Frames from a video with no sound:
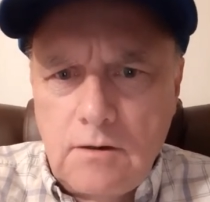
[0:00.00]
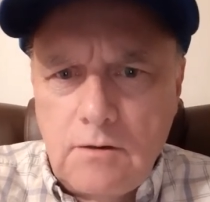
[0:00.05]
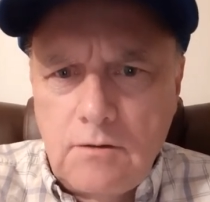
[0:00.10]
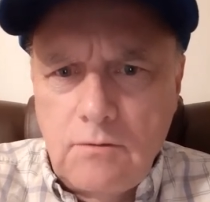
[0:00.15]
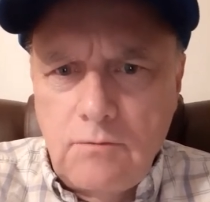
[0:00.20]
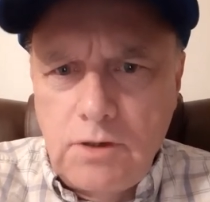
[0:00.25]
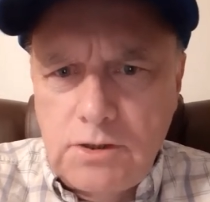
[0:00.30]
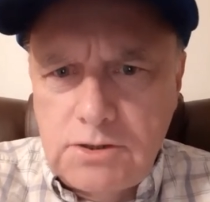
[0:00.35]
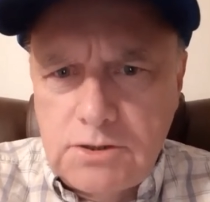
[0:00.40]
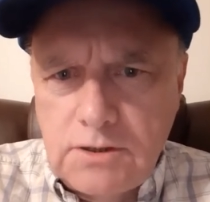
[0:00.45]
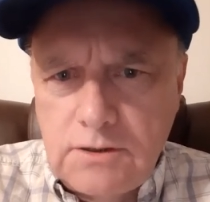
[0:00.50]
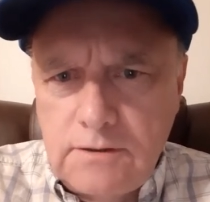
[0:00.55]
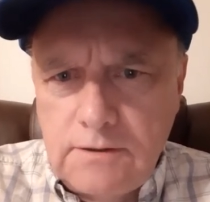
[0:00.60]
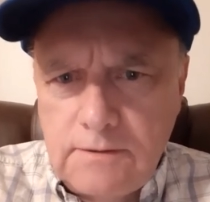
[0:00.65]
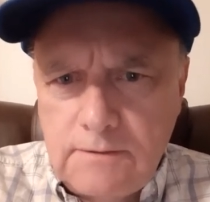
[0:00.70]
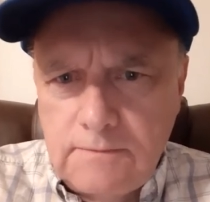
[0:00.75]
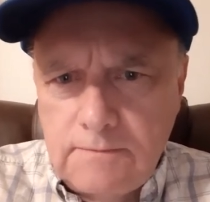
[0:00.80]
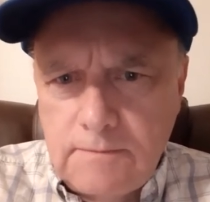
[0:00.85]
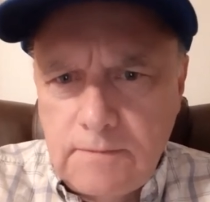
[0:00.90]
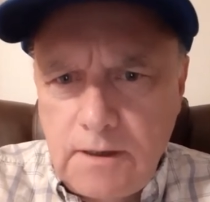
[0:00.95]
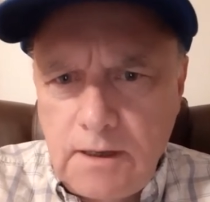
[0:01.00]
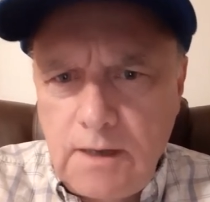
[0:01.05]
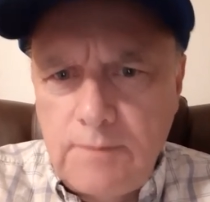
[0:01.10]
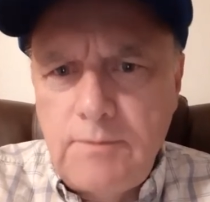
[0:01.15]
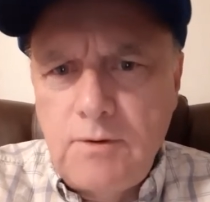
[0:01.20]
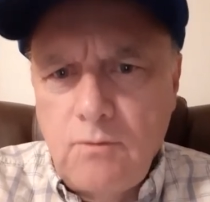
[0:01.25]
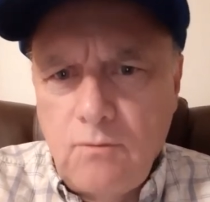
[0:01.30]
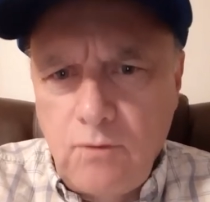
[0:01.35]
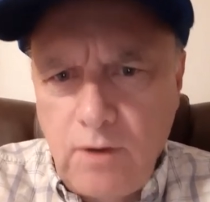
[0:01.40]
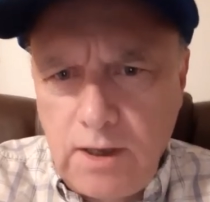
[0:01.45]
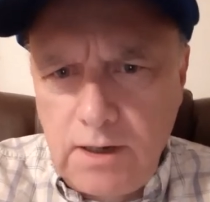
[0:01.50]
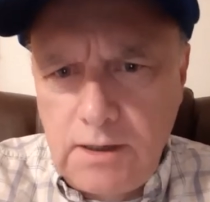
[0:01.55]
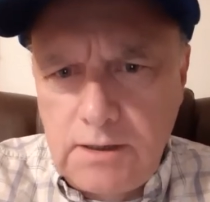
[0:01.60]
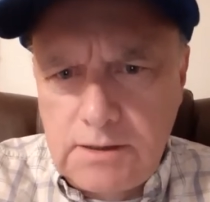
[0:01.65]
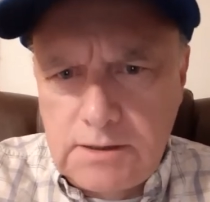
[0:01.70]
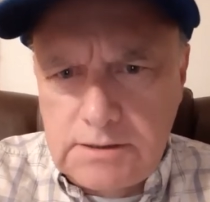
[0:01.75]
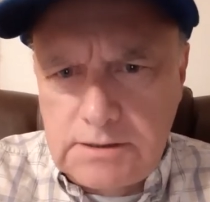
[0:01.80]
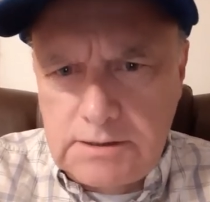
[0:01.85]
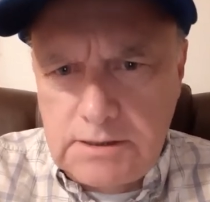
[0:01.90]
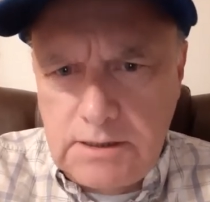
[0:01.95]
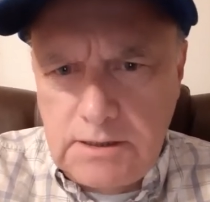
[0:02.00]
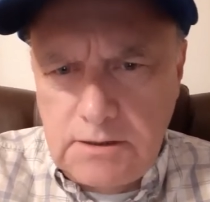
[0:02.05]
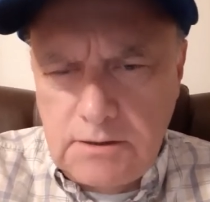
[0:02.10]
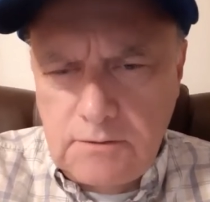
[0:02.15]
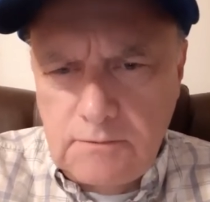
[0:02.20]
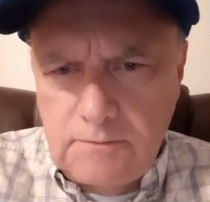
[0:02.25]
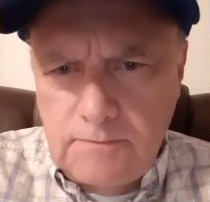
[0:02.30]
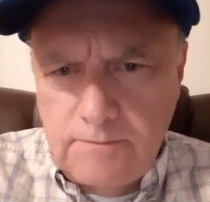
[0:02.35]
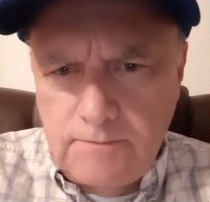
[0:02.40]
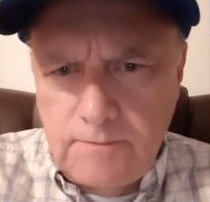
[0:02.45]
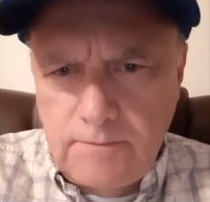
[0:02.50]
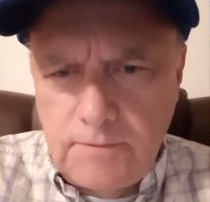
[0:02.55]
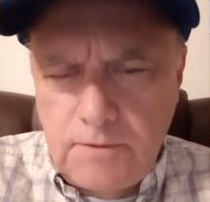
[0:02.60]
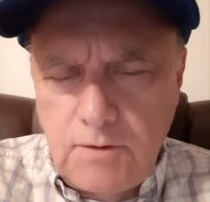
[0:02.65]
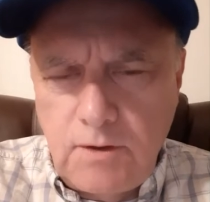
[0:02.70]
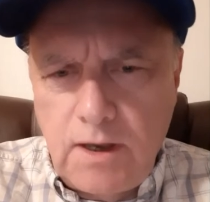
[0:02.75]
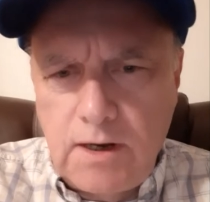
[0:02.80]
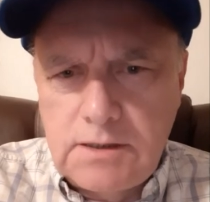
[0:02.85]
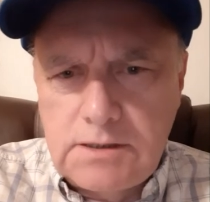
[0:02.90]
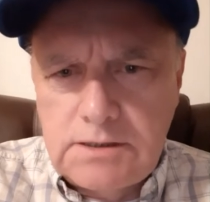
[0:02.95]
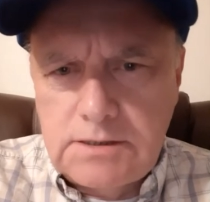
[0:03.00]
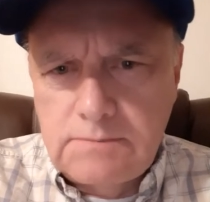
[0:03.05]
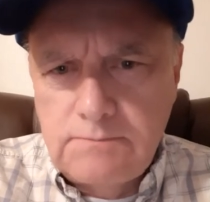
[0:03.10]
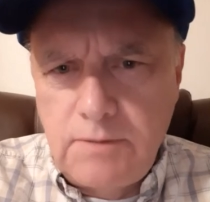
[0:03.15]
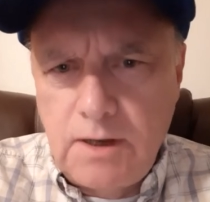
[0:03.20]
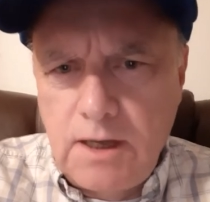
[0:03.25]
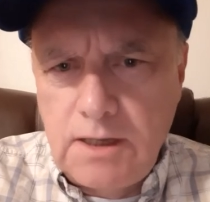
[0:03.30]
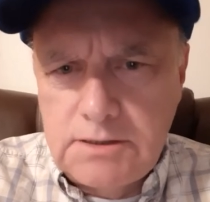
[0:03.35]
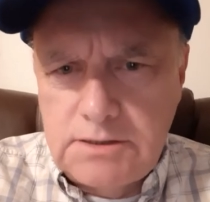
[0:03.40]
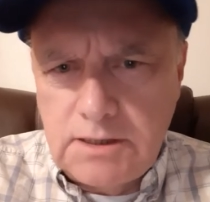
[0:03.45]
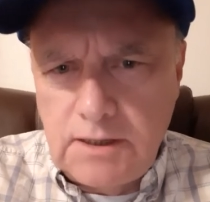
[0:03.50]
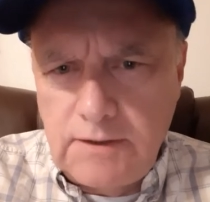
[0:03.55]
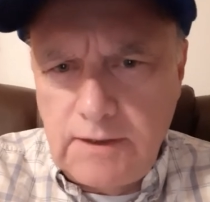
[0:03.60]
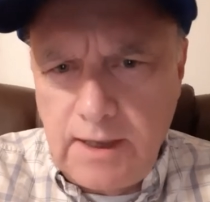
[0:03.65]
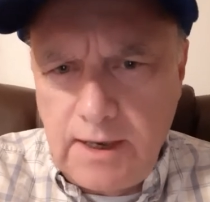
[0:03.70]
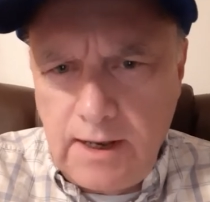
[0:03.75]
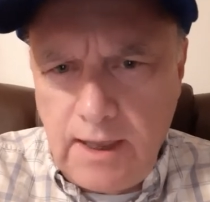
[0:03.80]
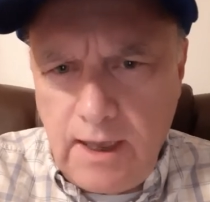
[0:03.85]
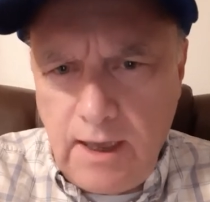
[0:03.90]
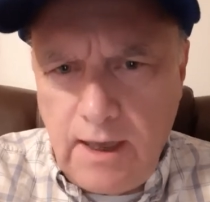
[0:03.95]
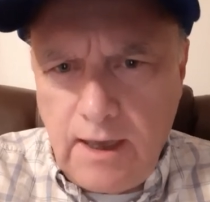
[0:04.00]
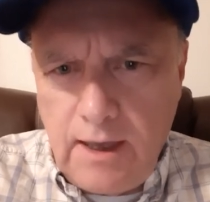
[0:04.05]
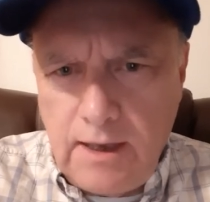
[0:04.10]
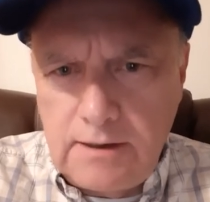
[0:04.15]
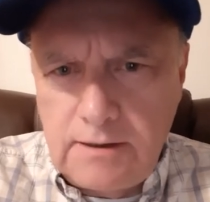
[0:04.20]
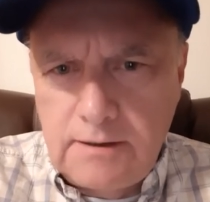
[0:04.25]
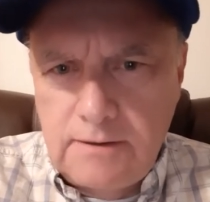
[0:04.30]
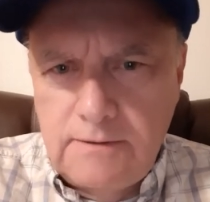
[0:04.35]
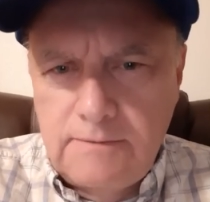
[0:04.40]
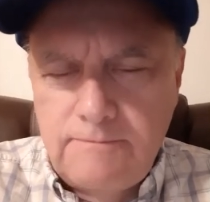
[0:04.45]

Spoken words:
"Richard, I've been waiting to see you. You had a smudge on that ad."